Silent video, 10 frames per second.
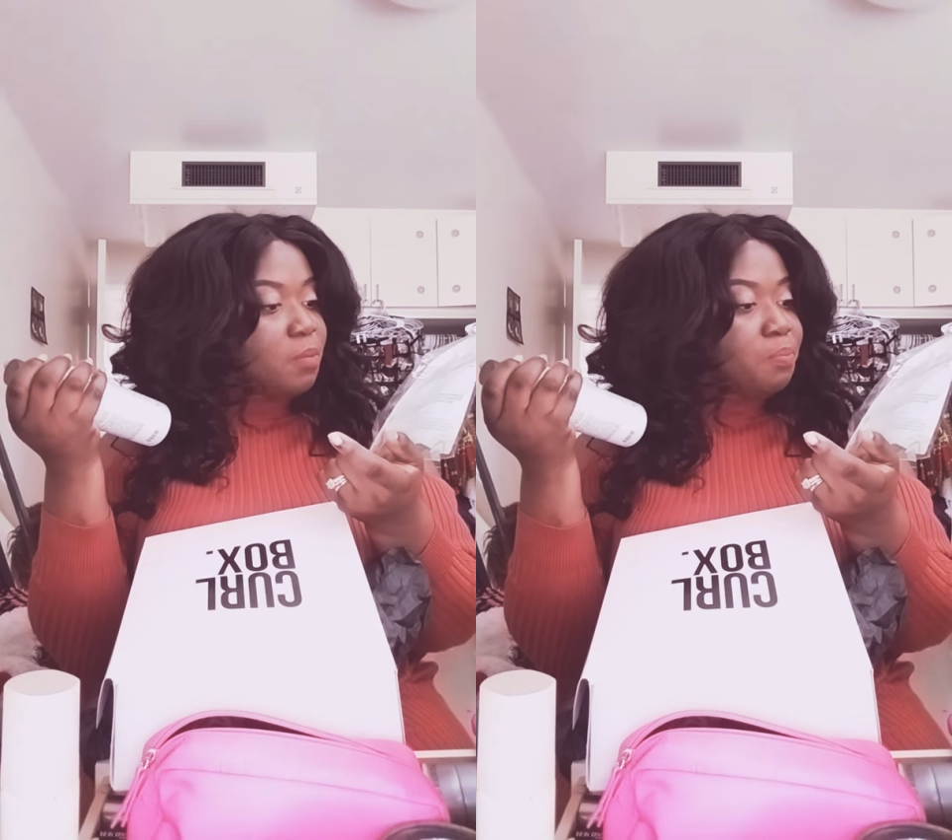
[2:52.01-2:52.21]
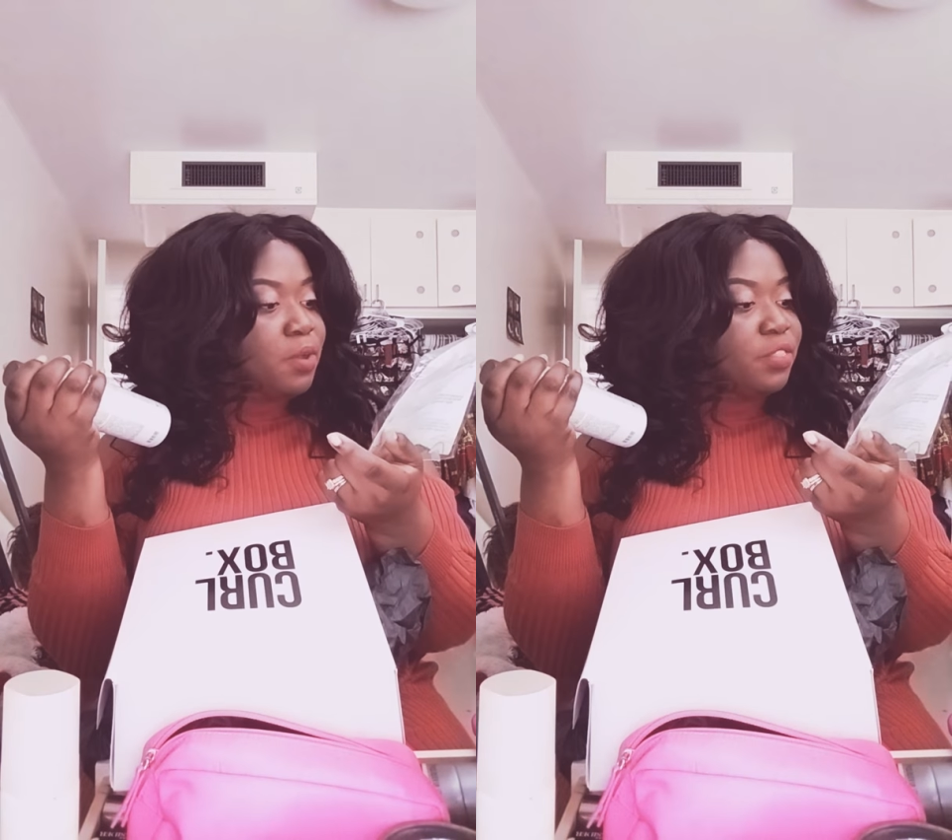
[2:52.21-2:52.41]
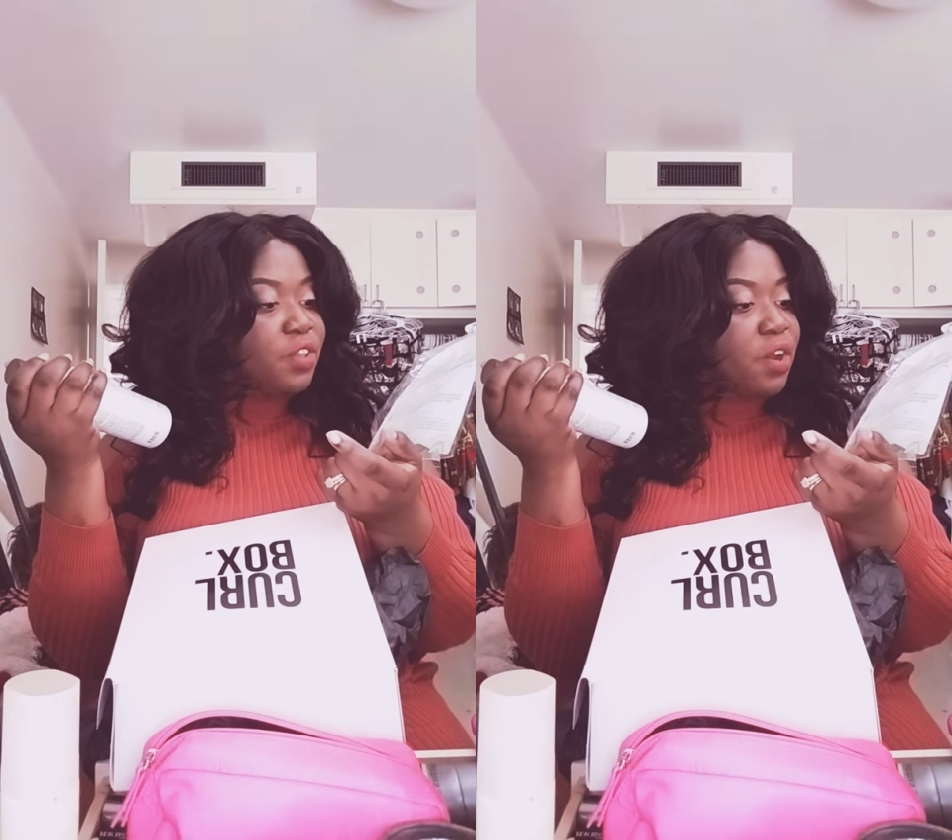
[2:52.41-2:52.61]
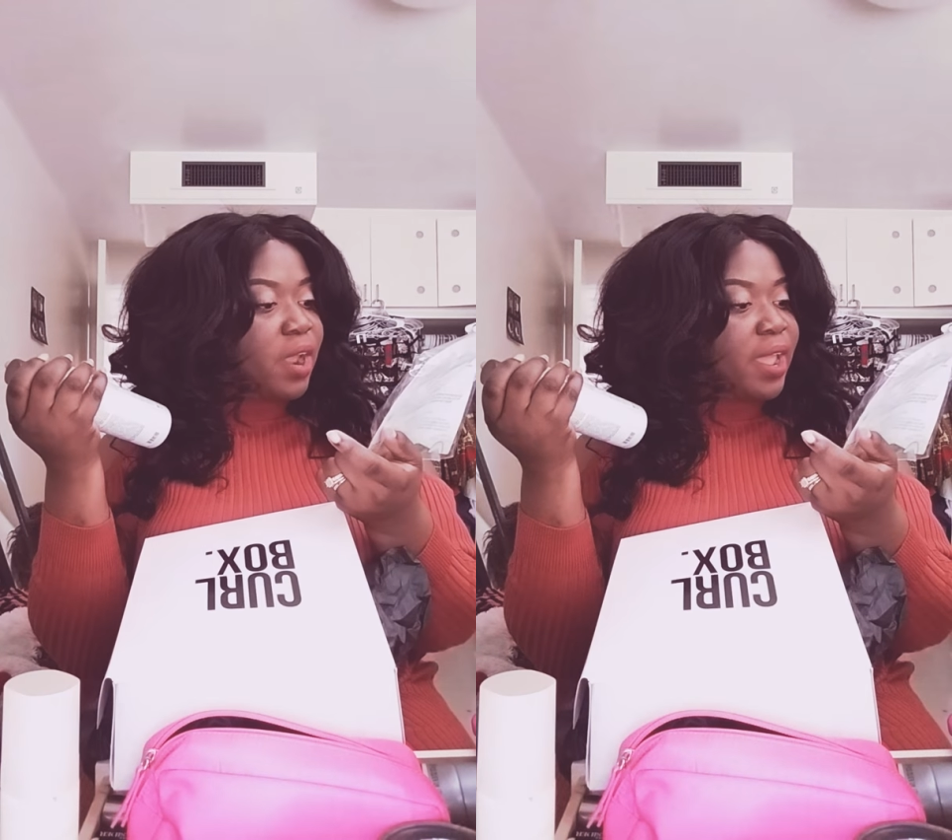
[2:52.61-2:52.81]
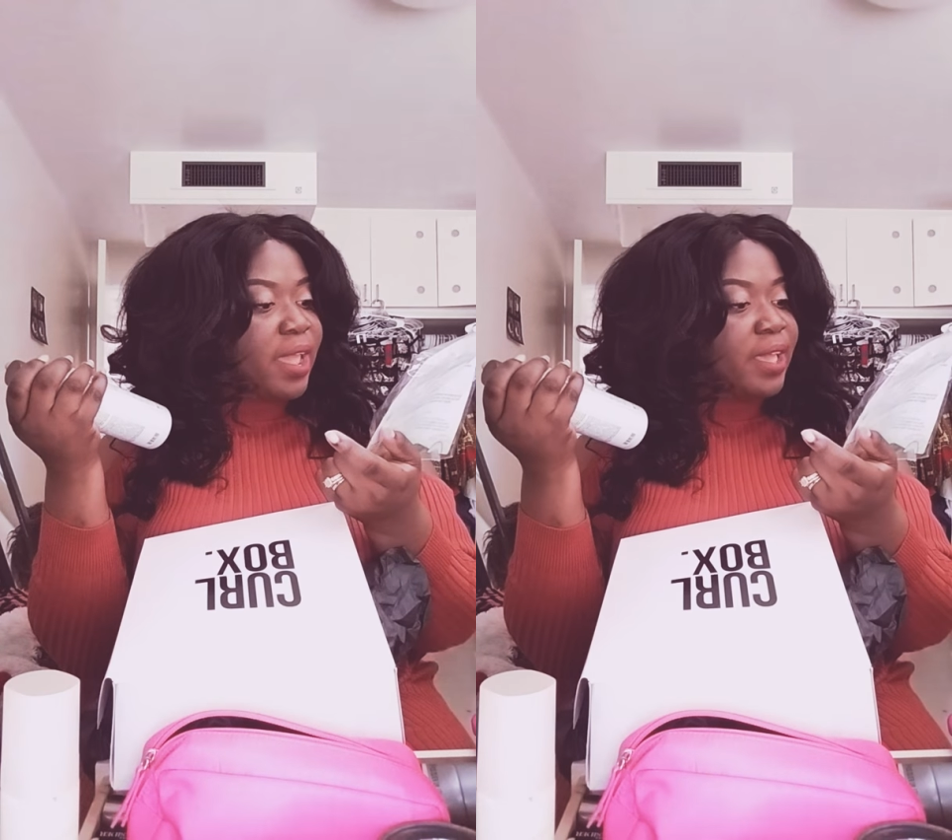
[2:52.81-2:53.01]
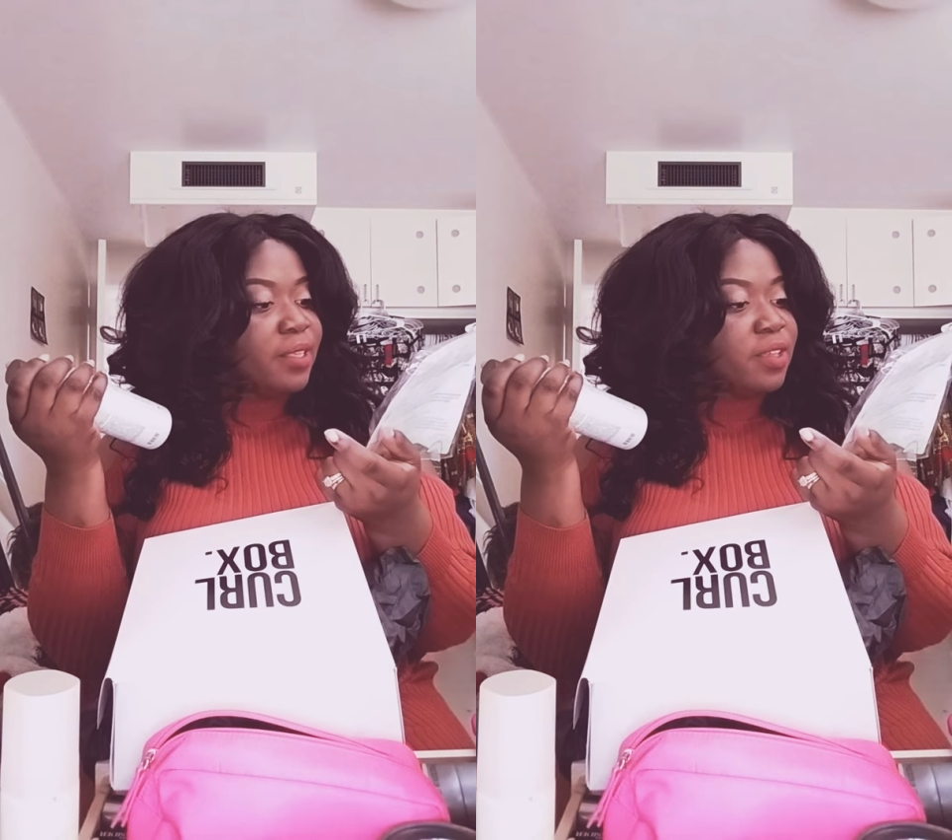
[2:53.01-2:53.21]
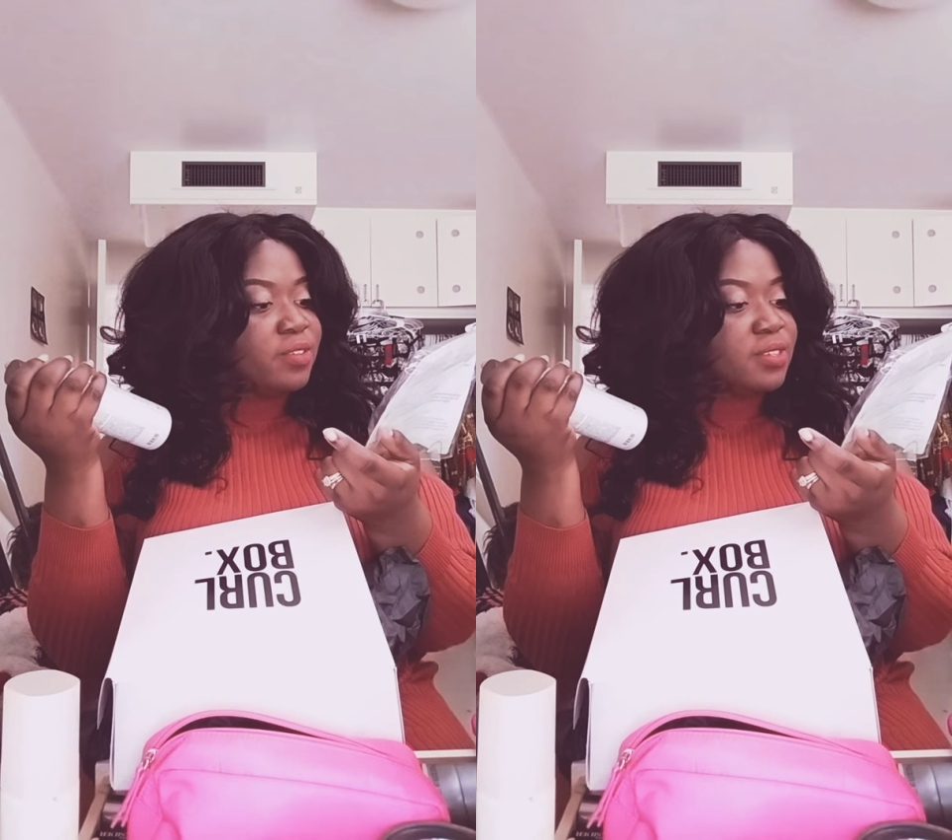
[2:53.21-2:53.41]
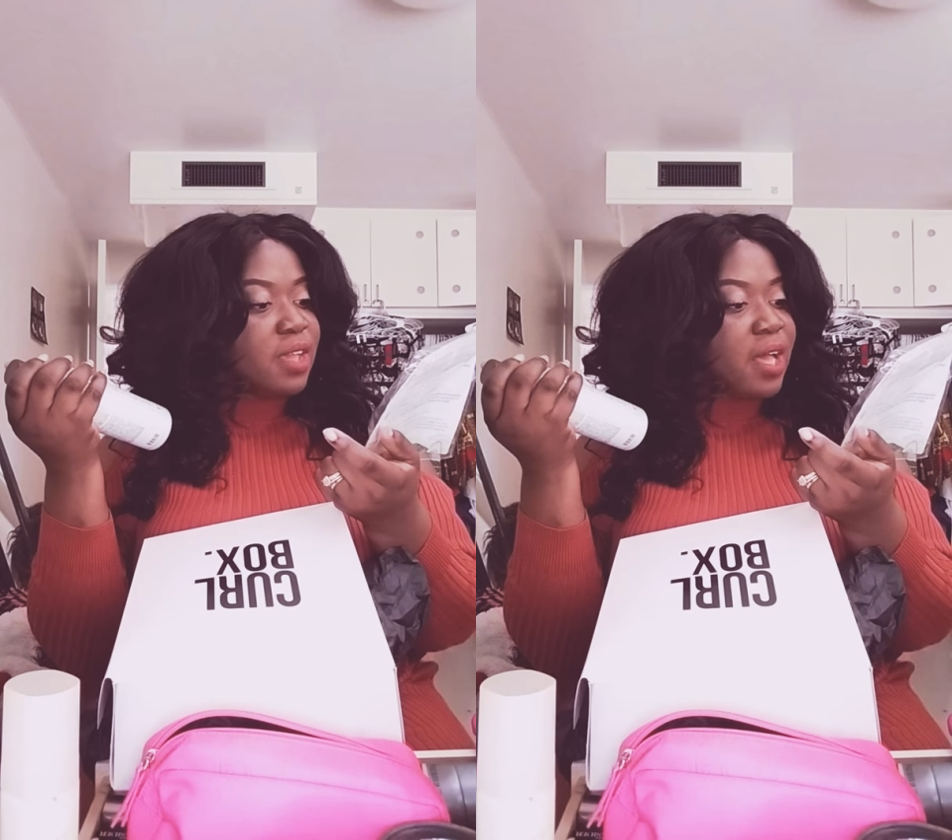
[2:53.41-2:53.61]
both your hair and your
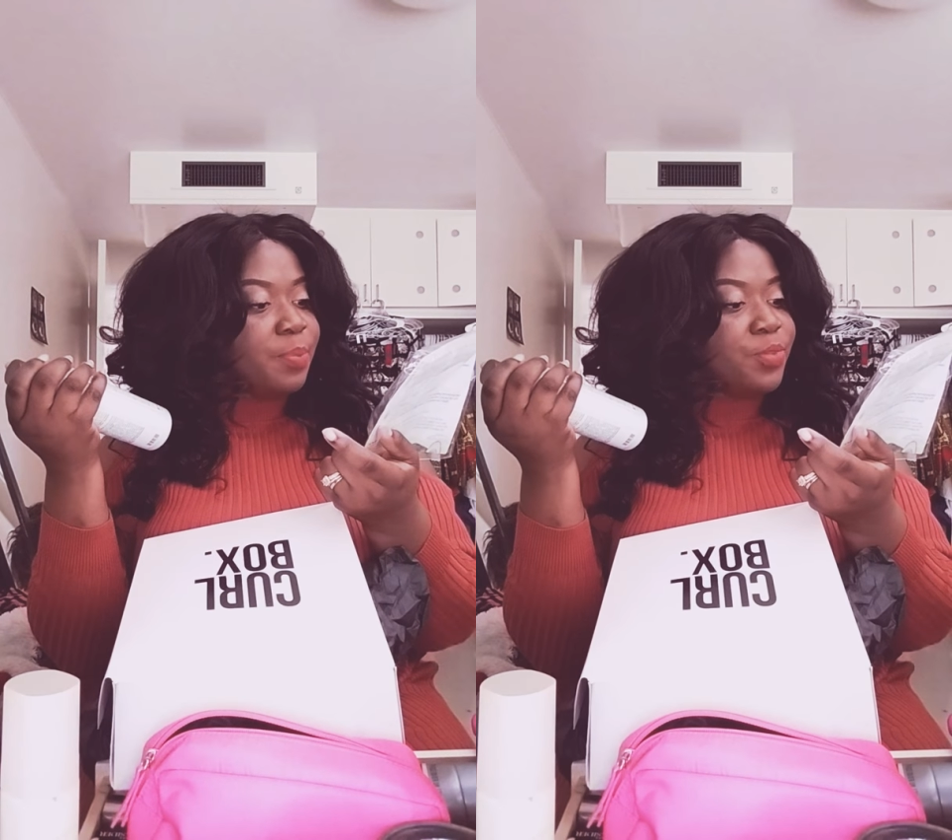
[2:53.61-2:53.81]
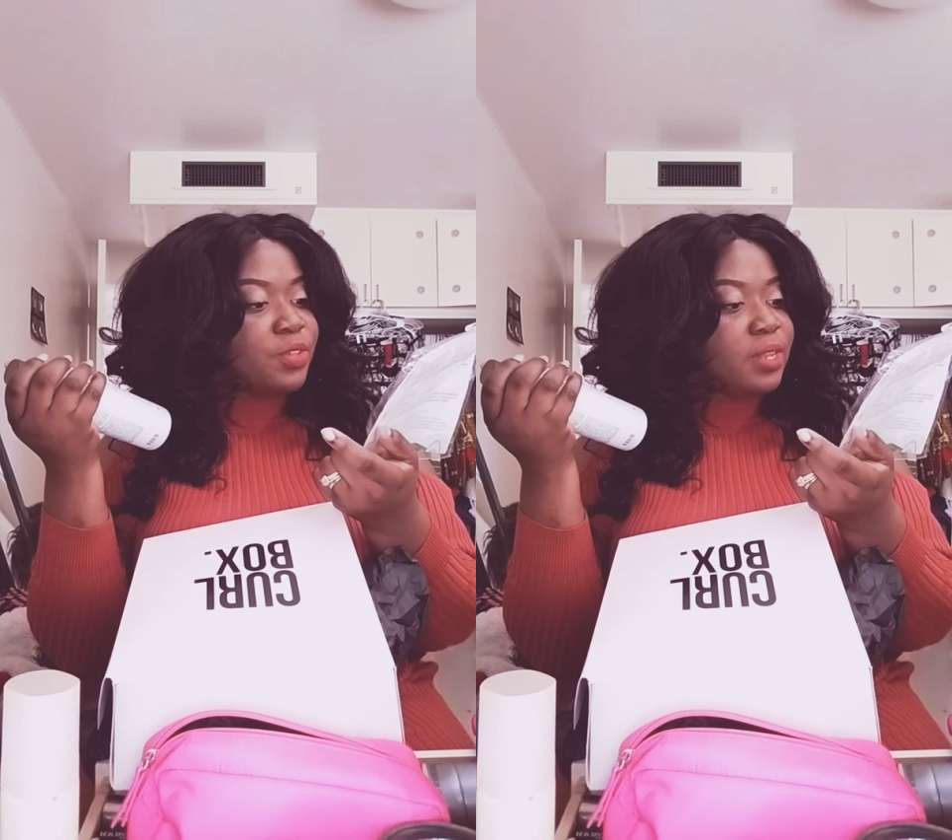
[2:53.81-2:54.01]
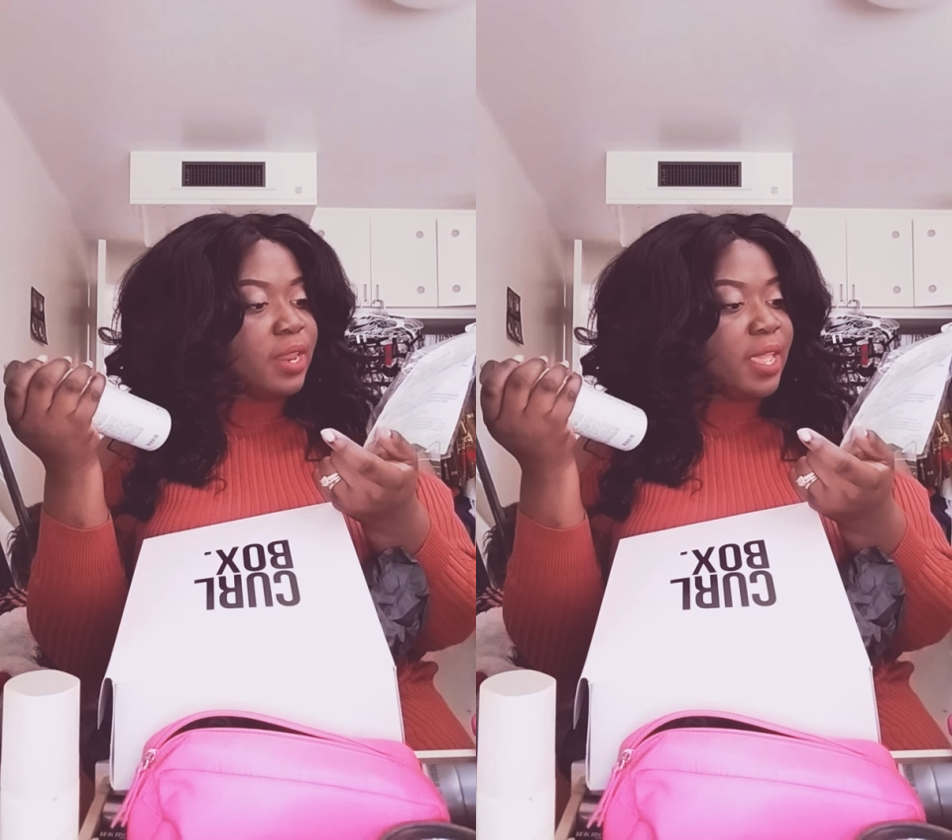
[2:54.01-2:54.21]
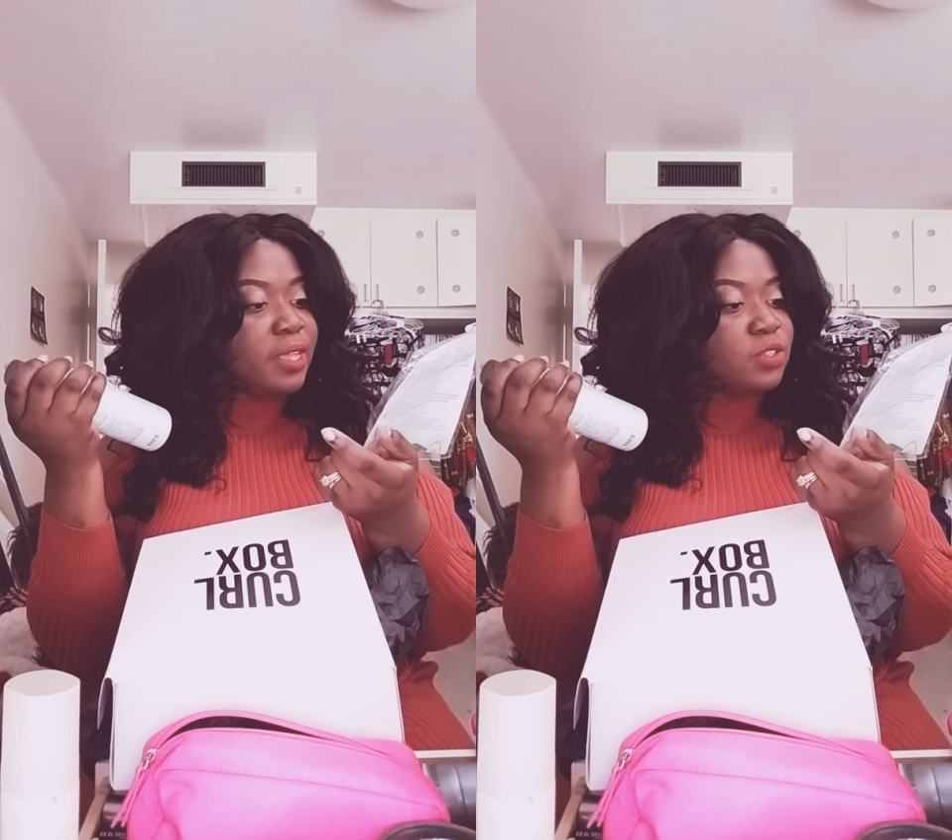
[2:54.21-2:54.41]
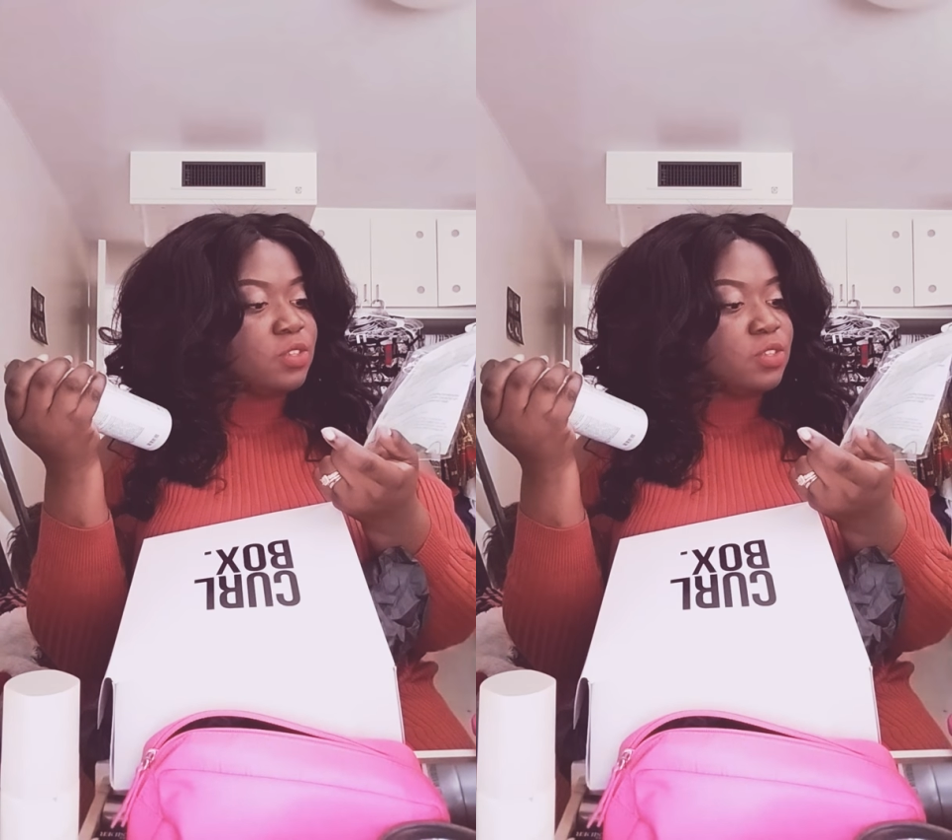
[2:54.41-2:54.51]
scalp to need